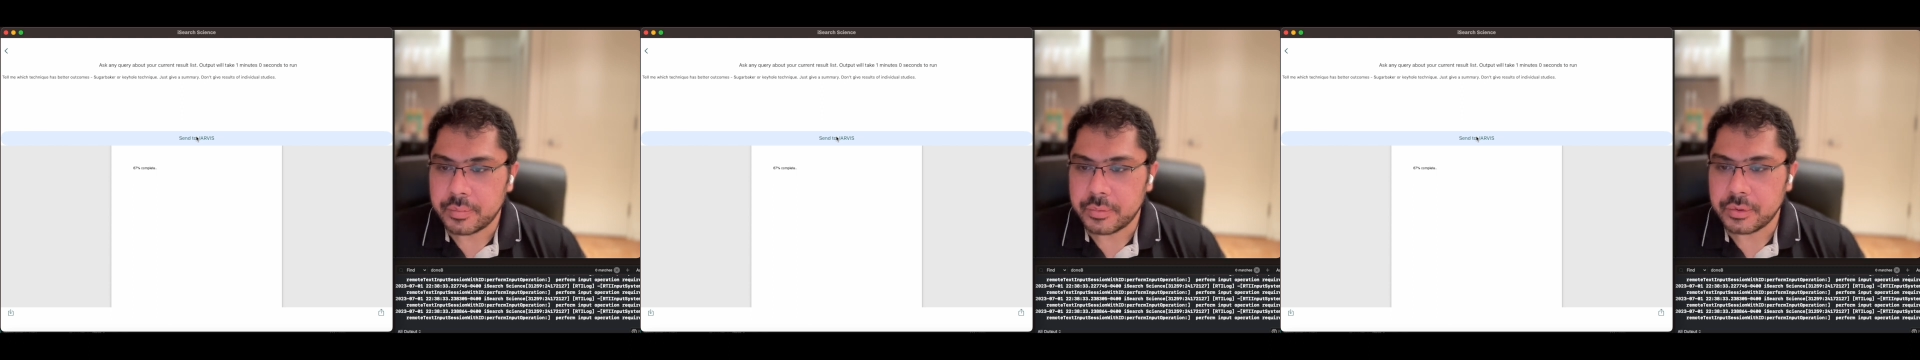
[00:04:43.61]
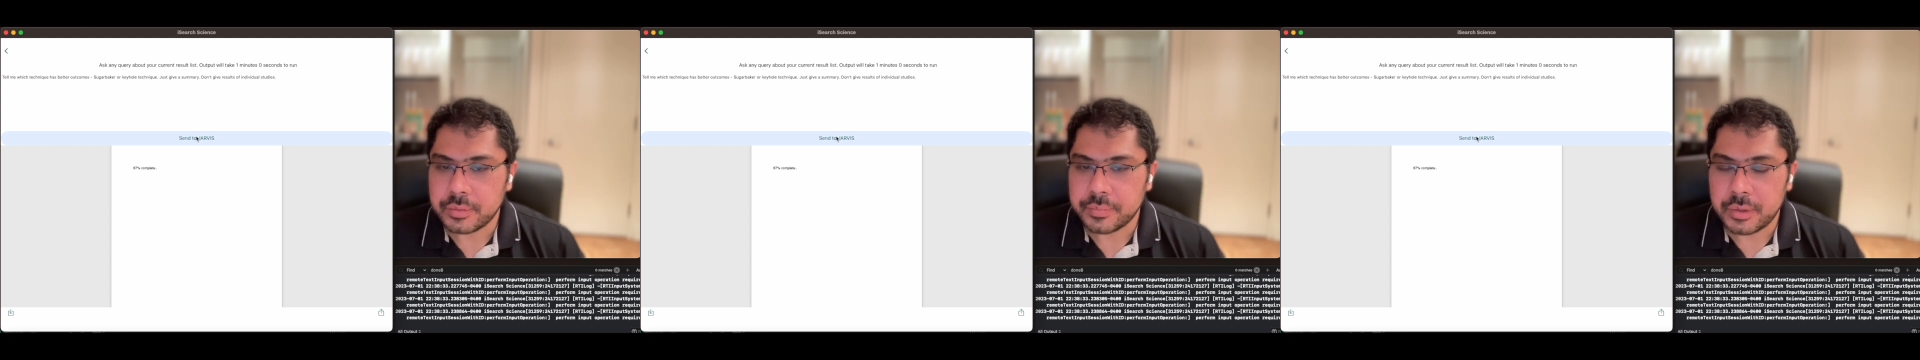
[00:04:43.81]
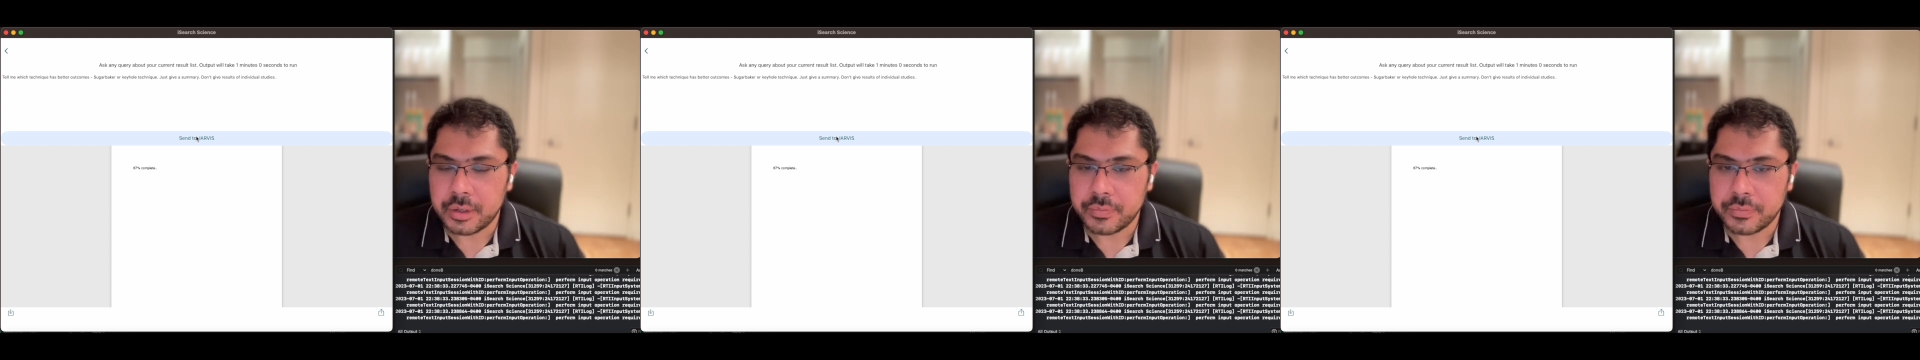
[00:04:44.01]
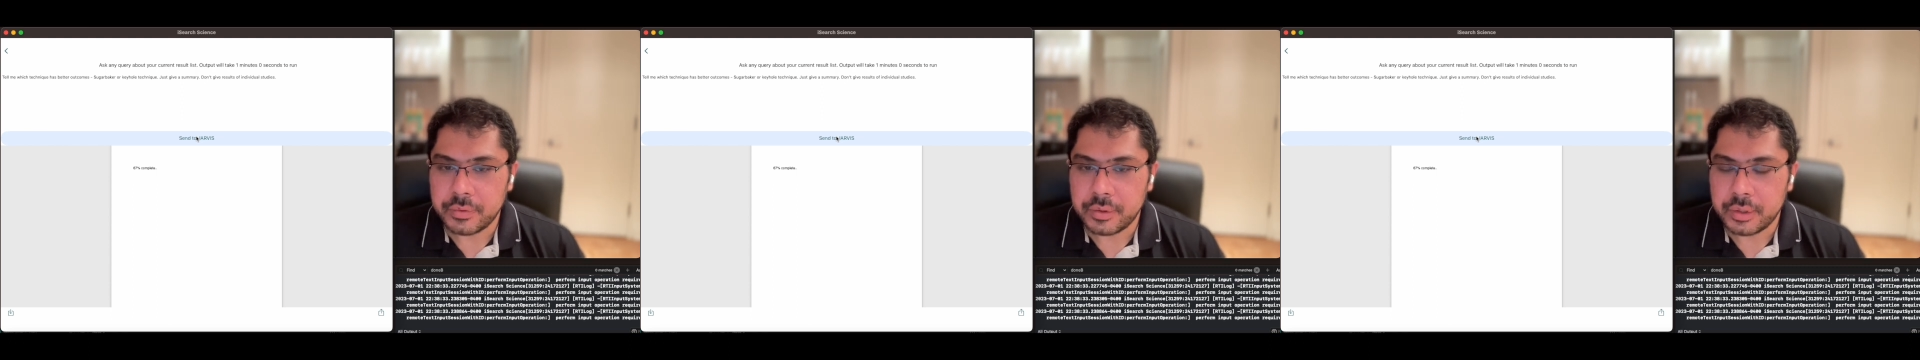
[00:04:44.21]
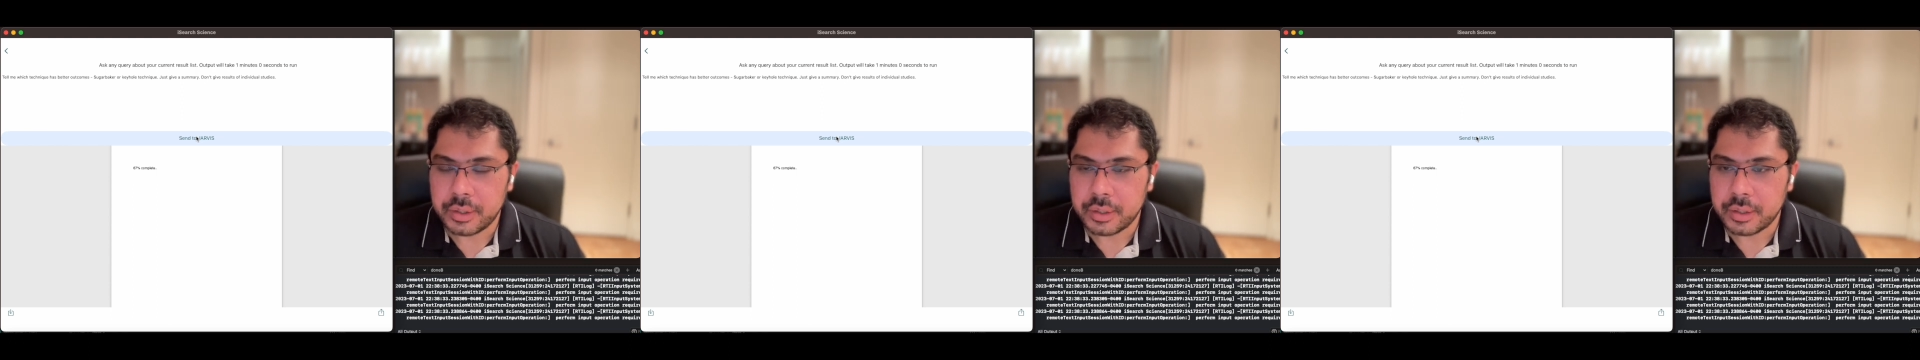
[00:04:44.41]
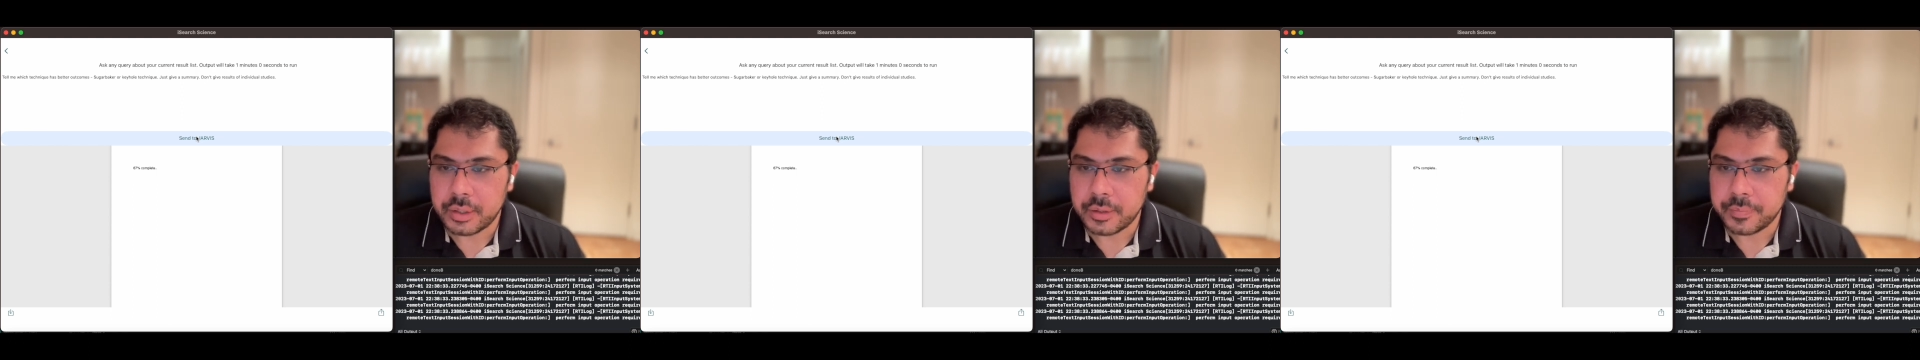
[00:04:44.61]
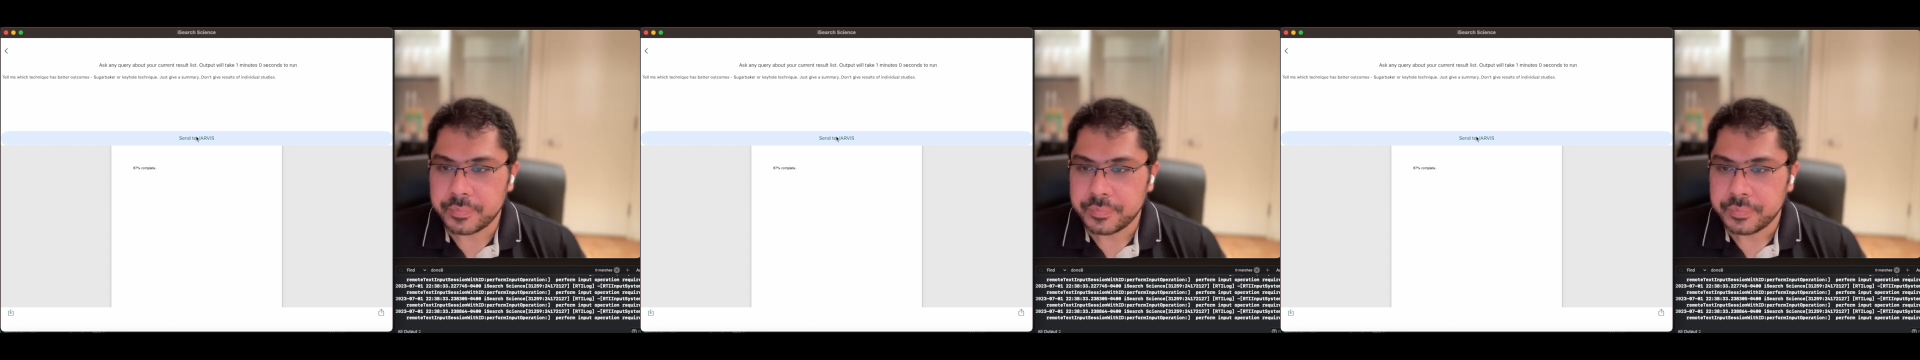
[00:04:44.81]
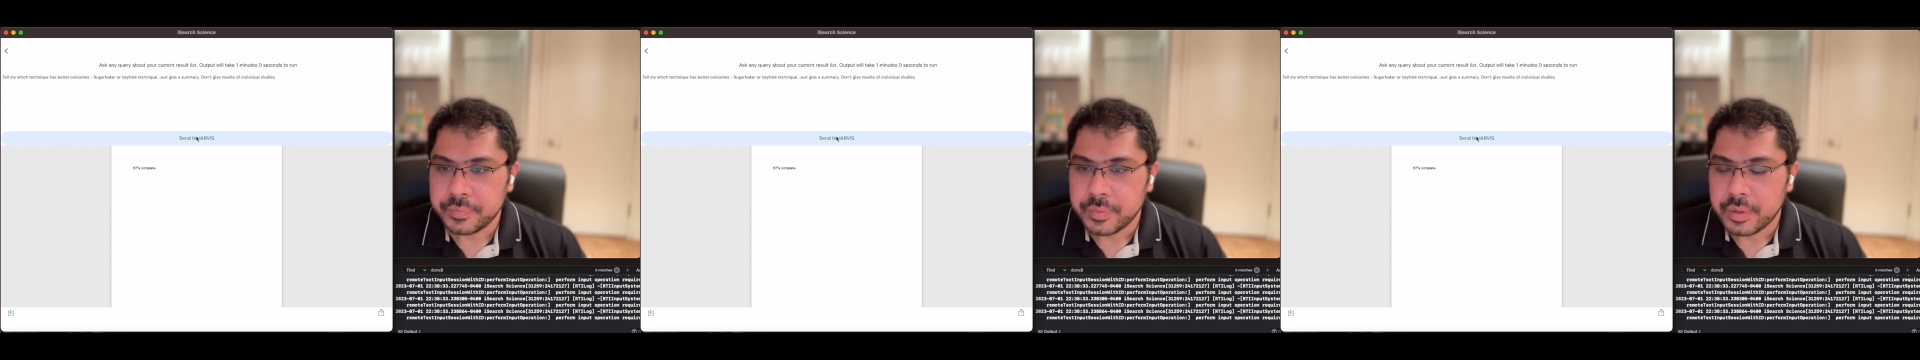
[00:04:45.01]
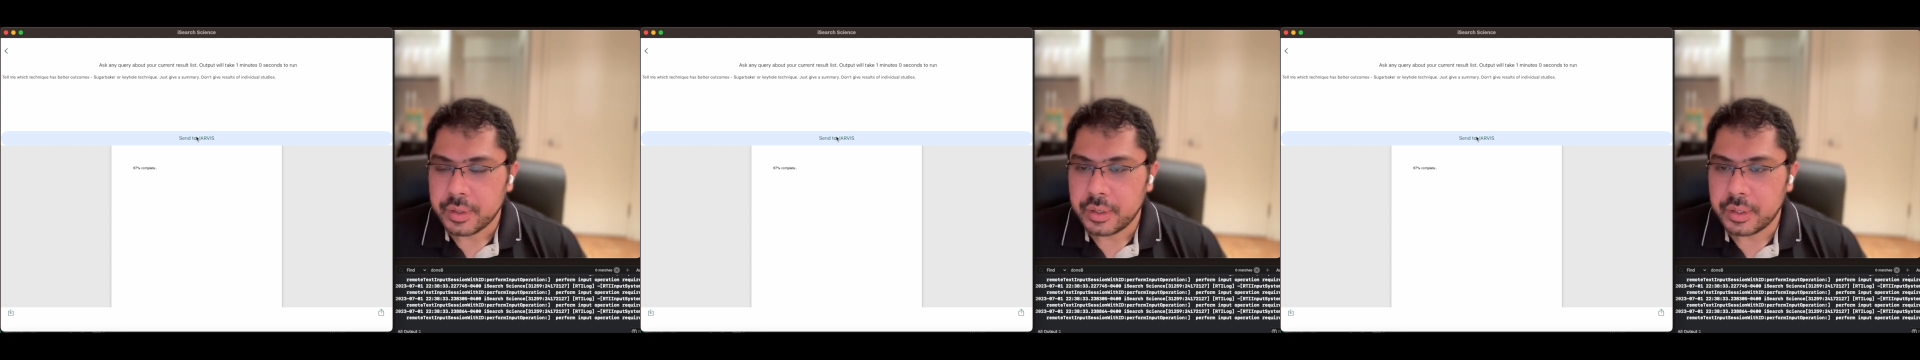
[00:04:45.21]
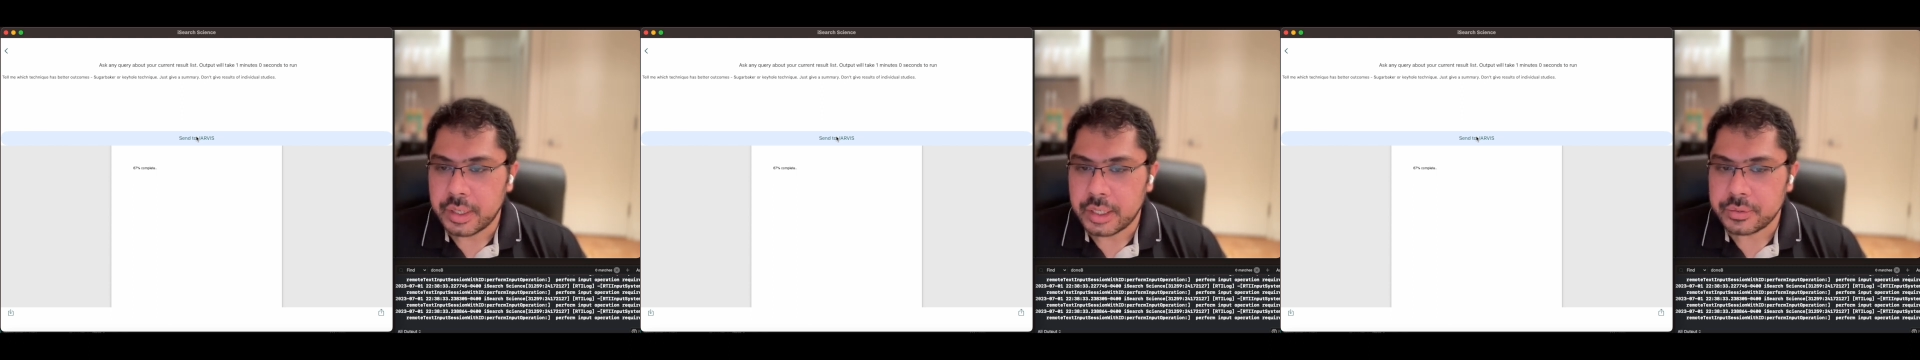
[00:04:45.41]
most powerful
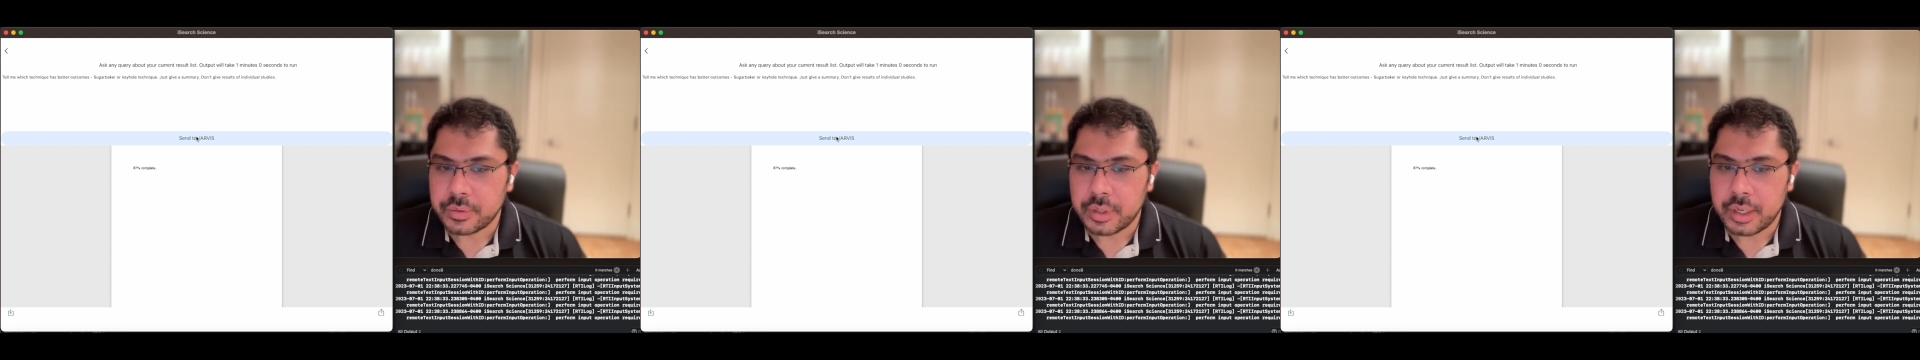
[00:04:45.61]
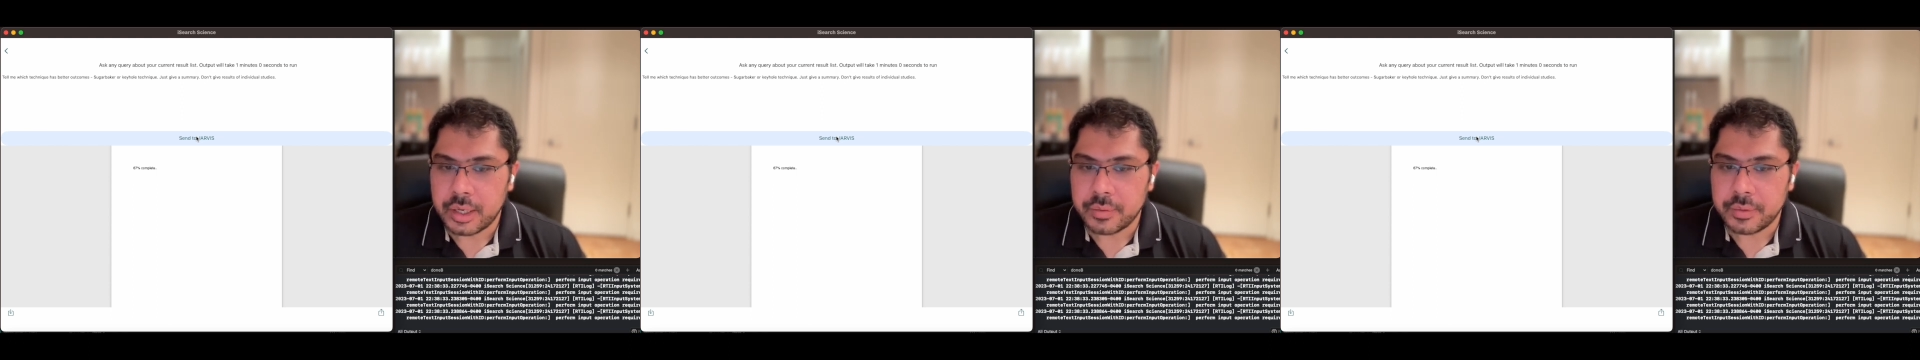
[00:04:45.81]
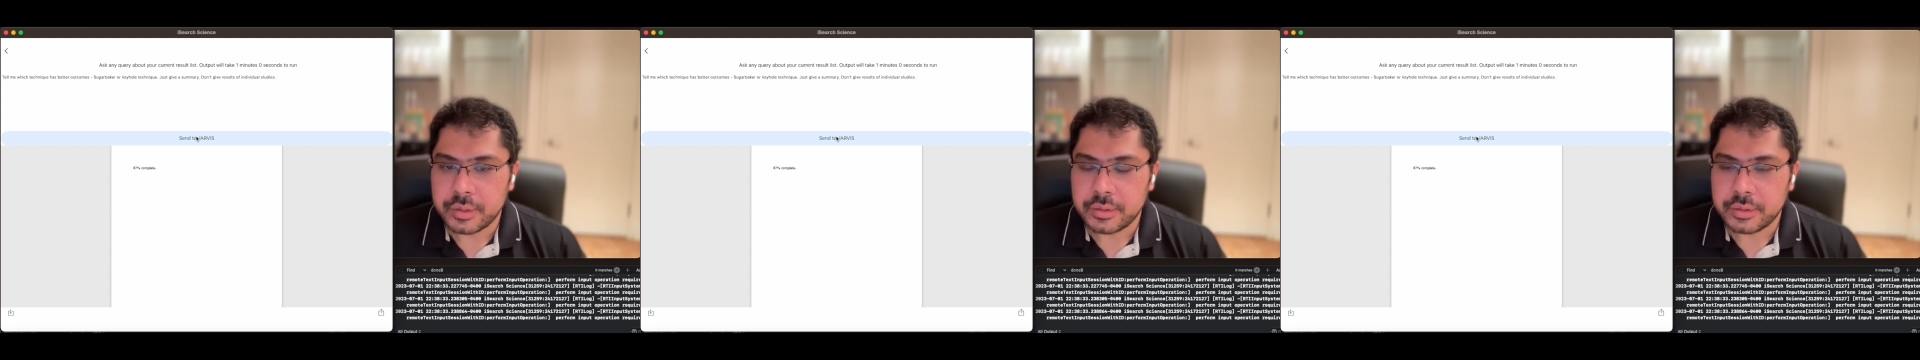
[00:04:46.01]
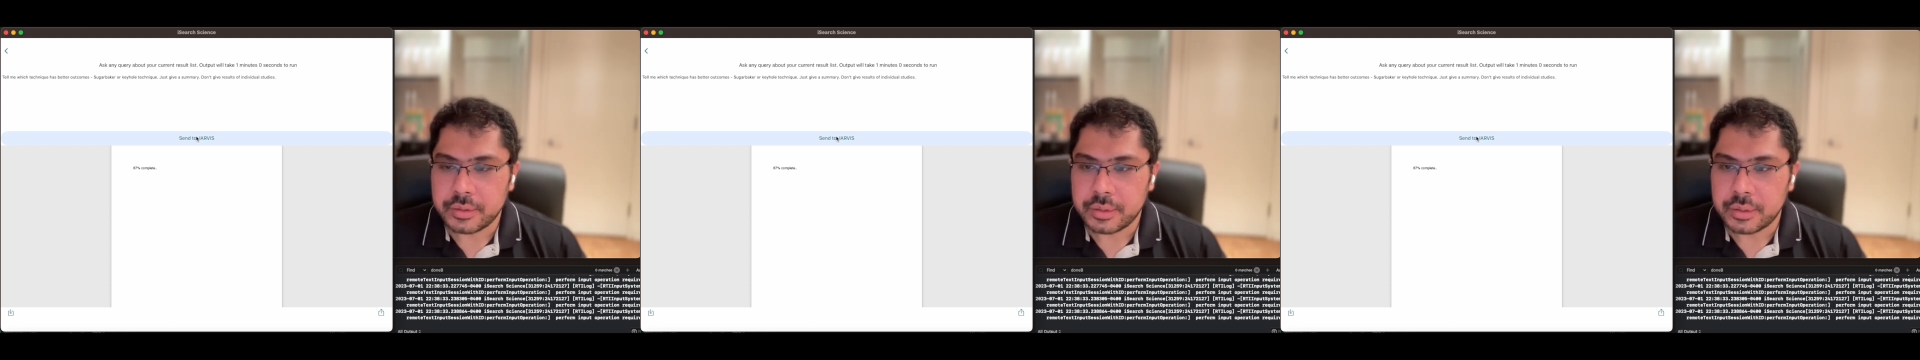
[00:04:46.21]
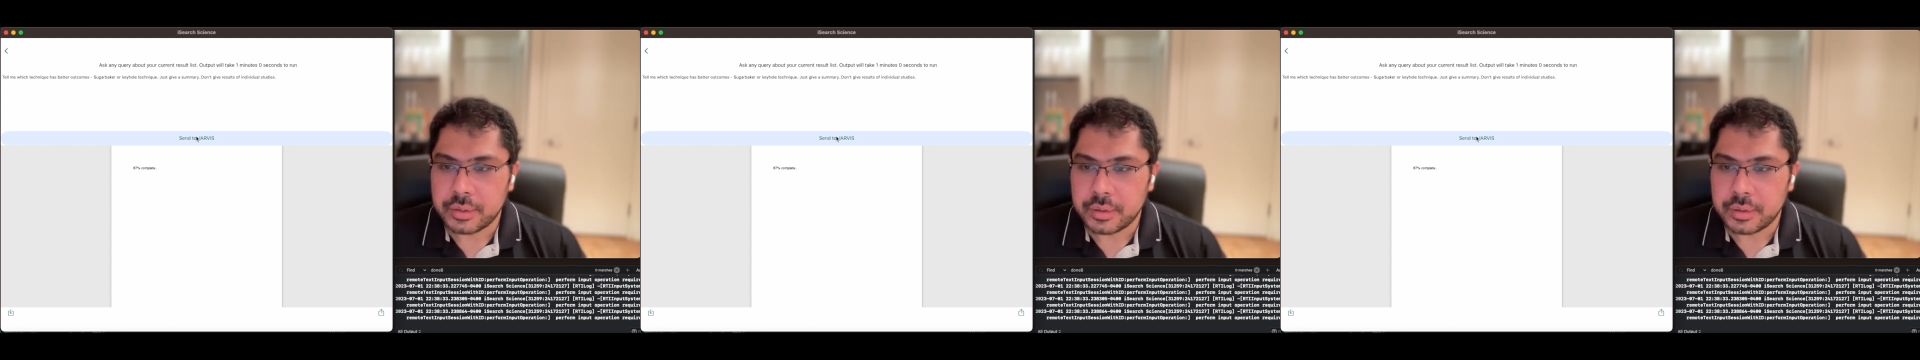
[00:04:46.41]
natural language